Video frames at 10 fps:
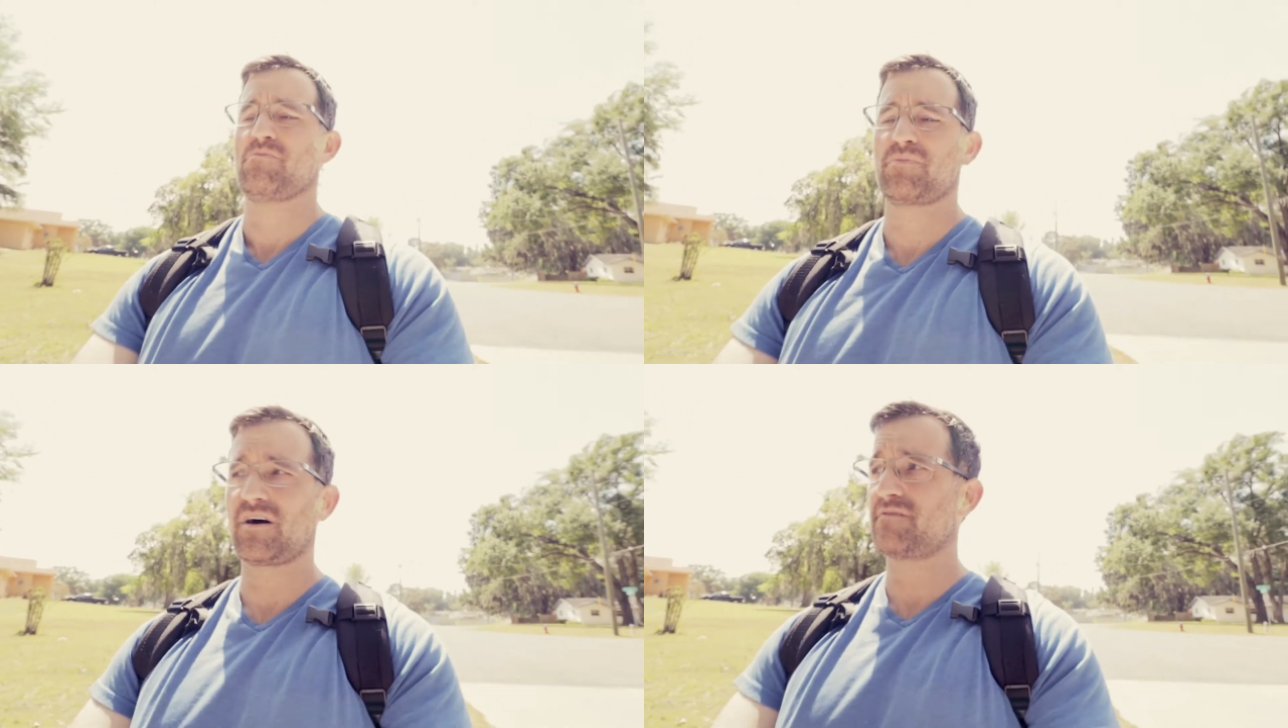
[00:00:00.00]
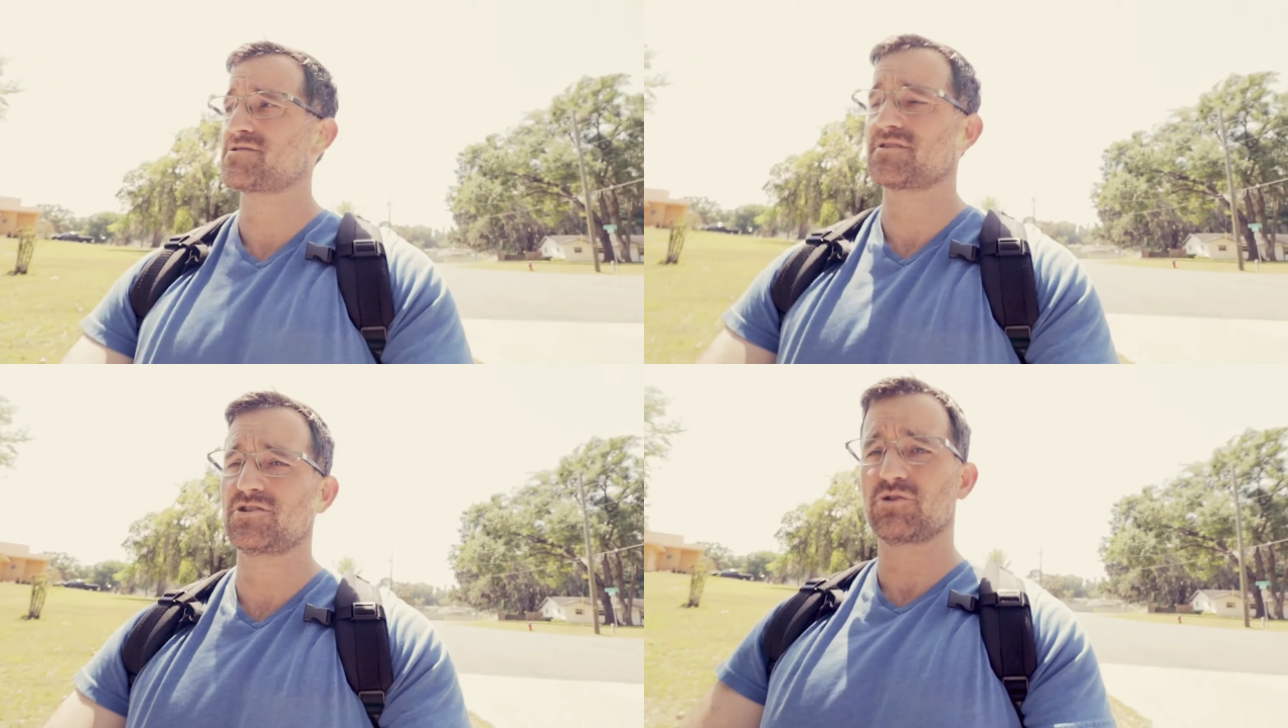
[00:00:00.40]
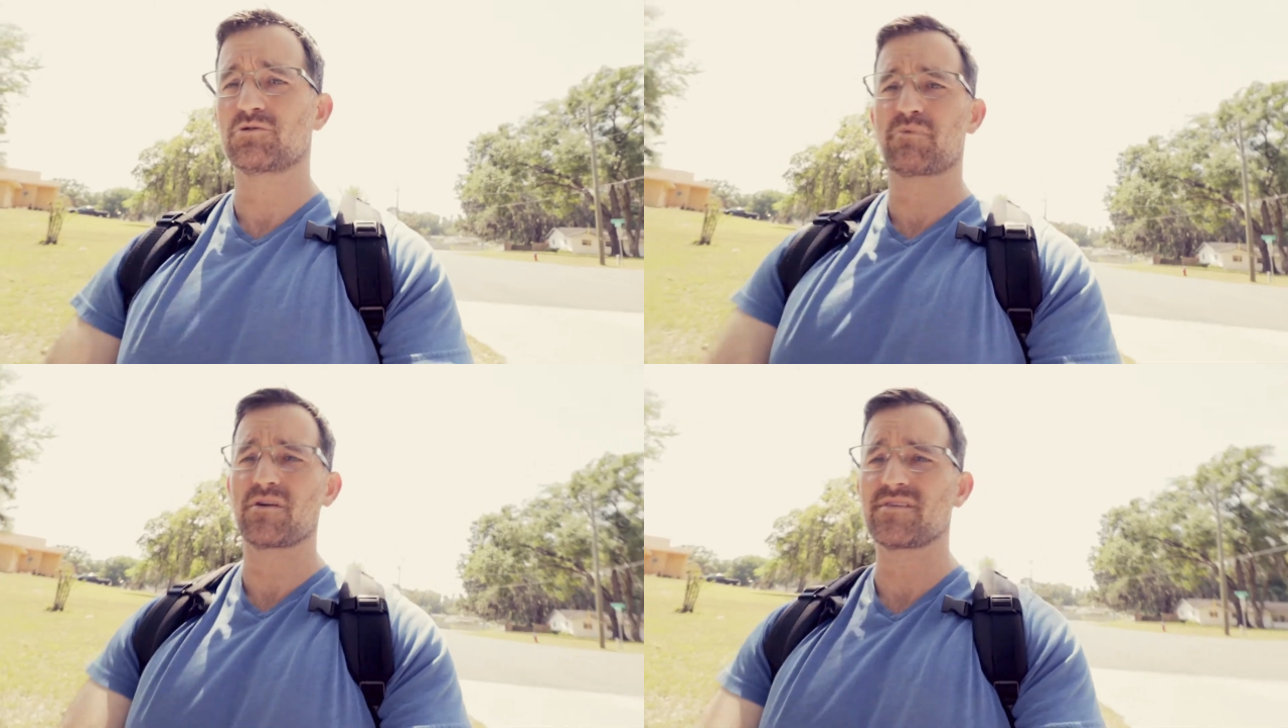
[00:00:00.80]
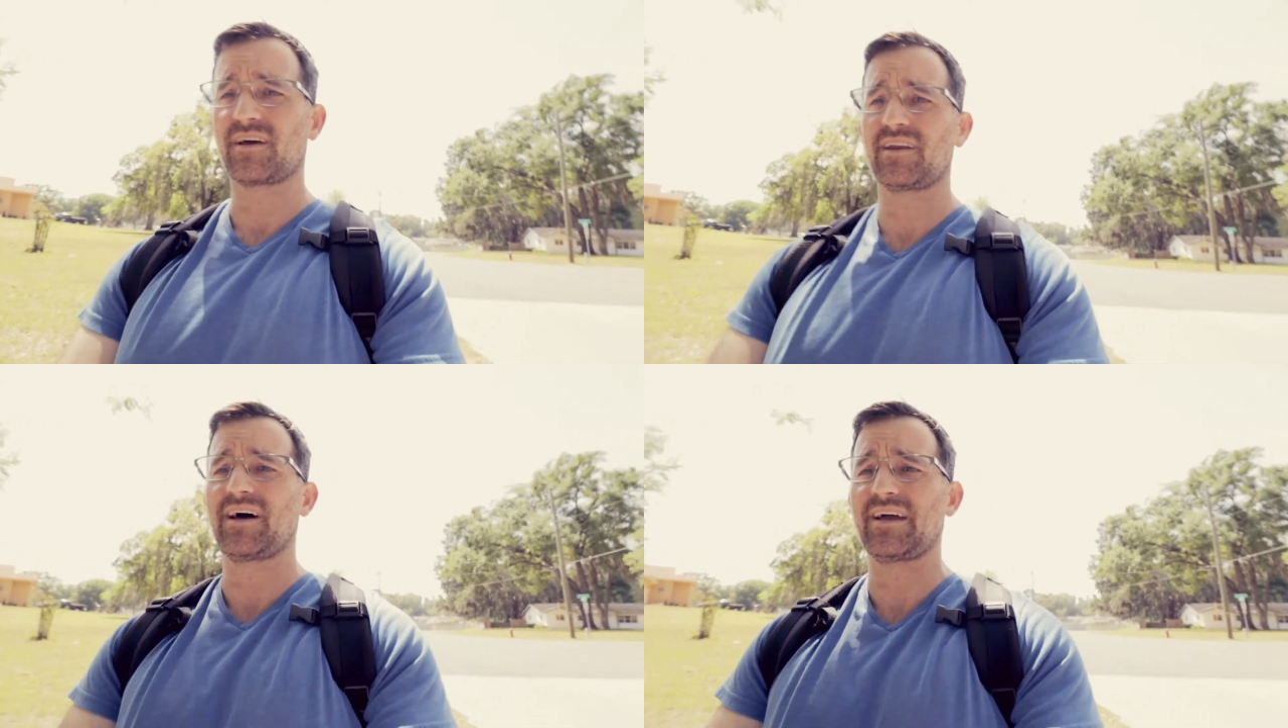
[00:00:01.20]
But obviously she was
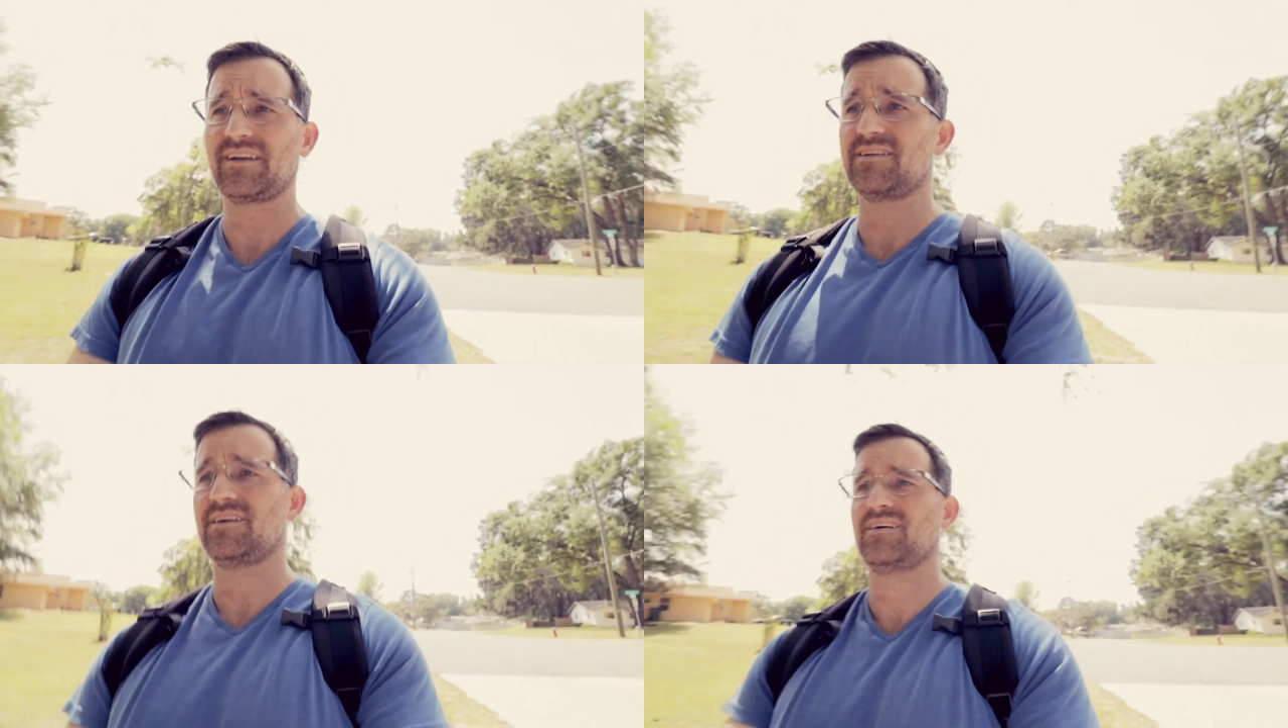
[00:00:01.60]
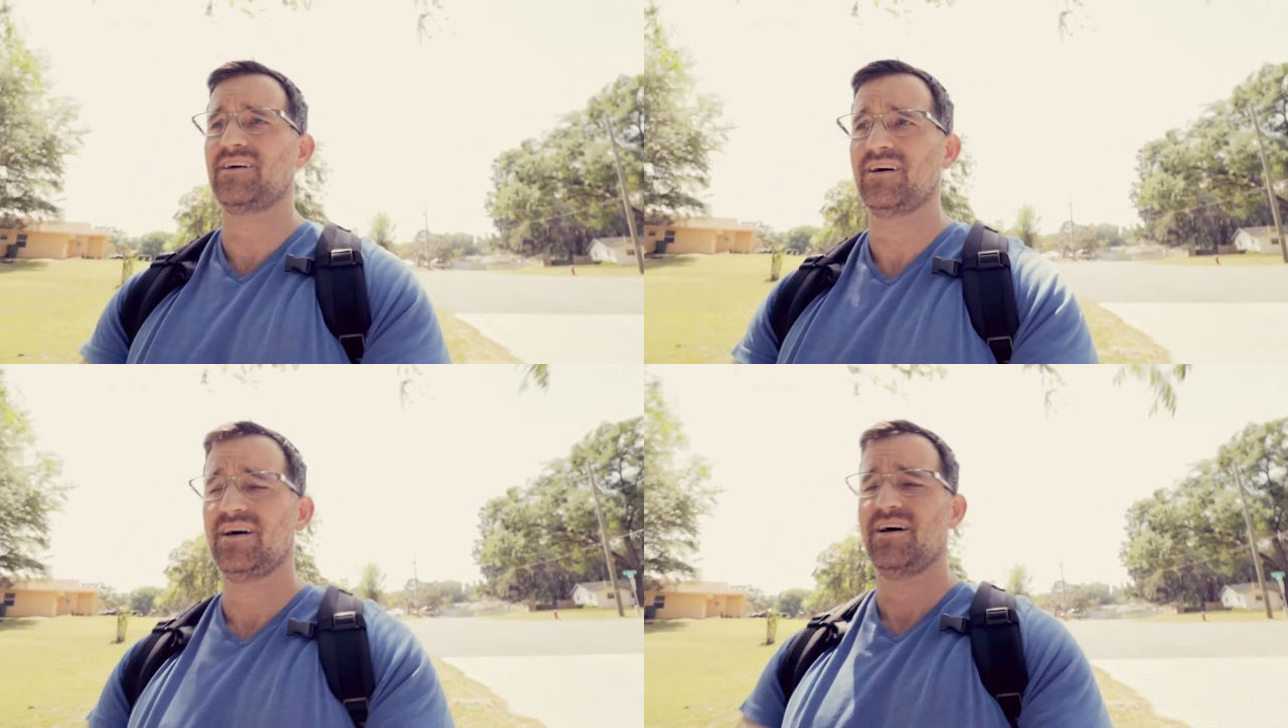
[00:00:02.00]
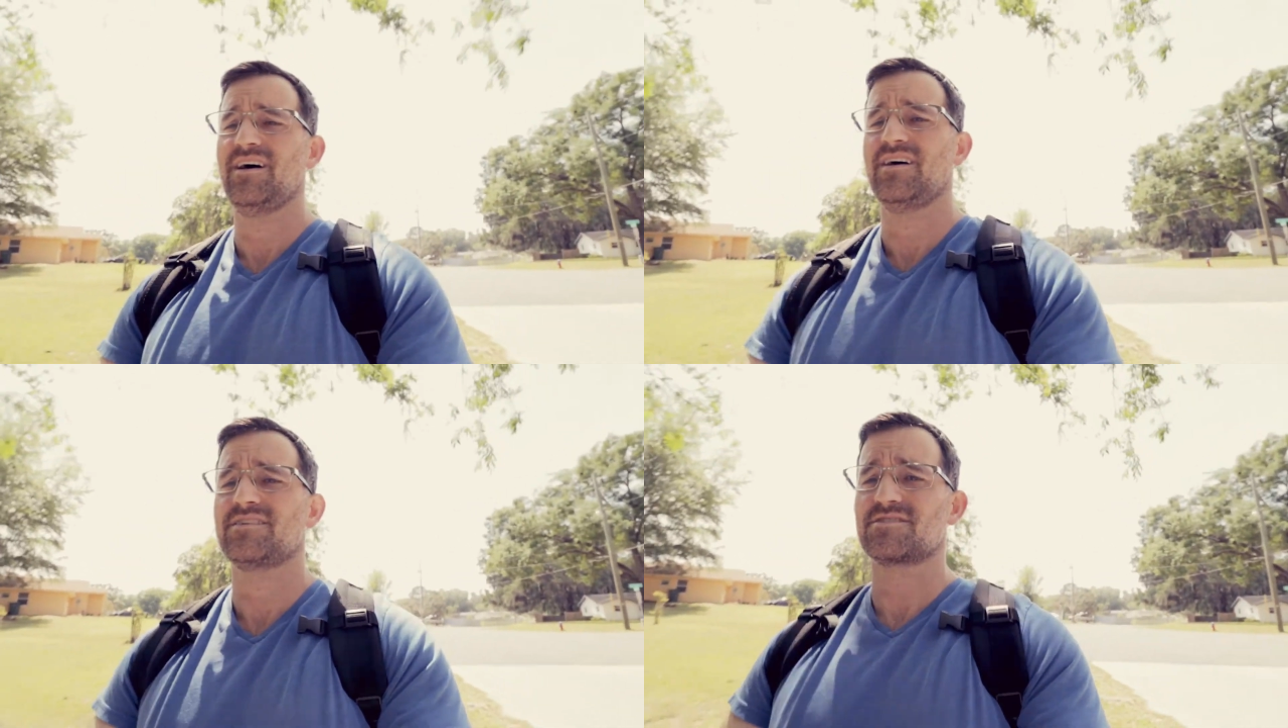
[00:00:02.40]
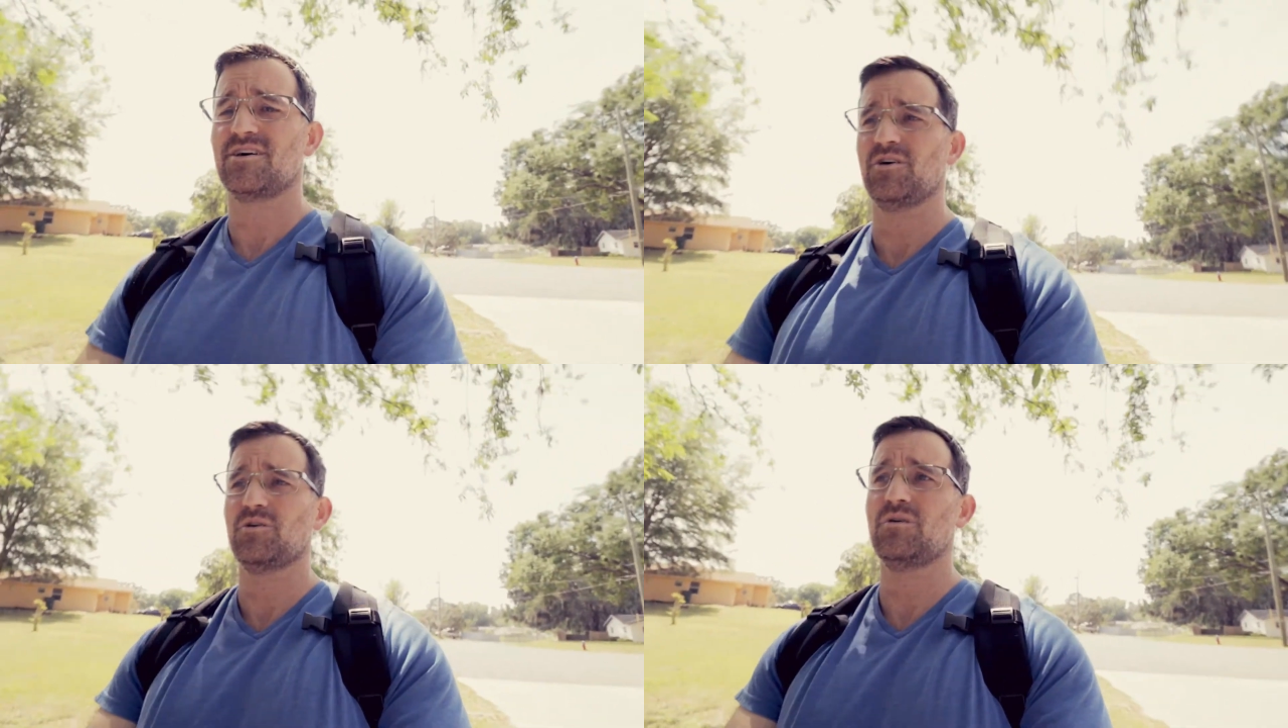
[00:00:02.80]
breathing at night.
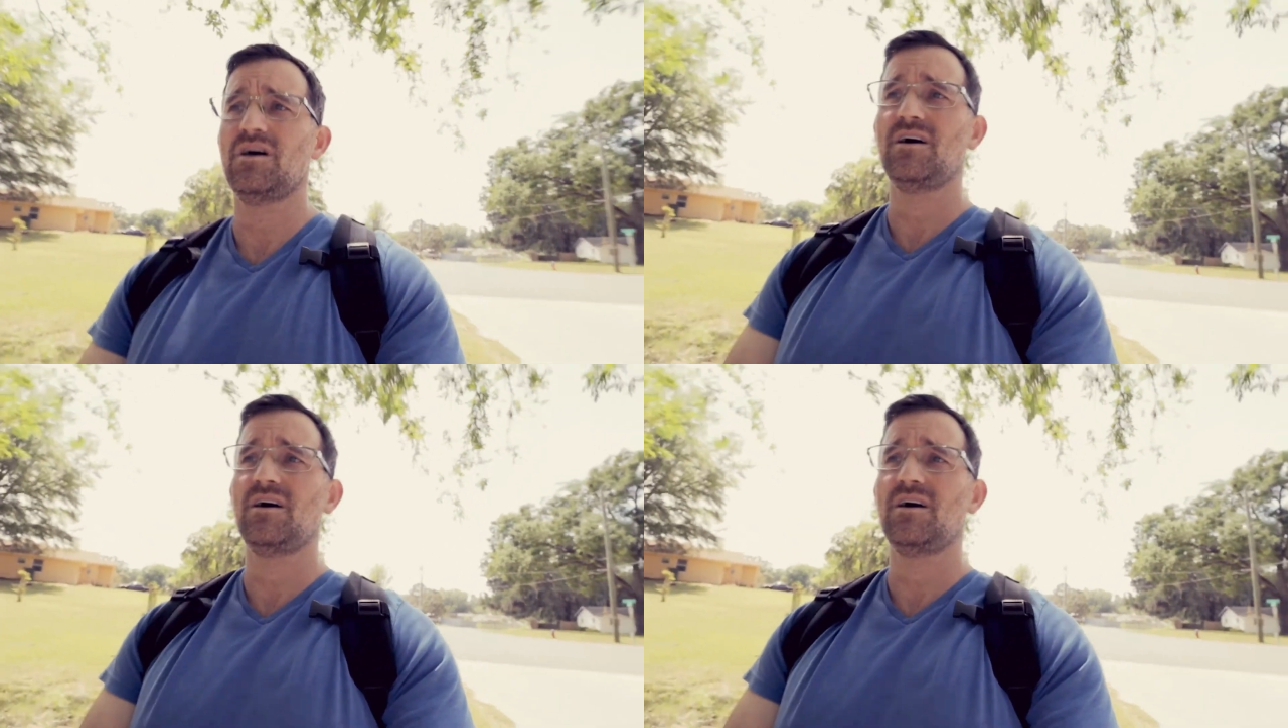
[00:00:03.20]
So,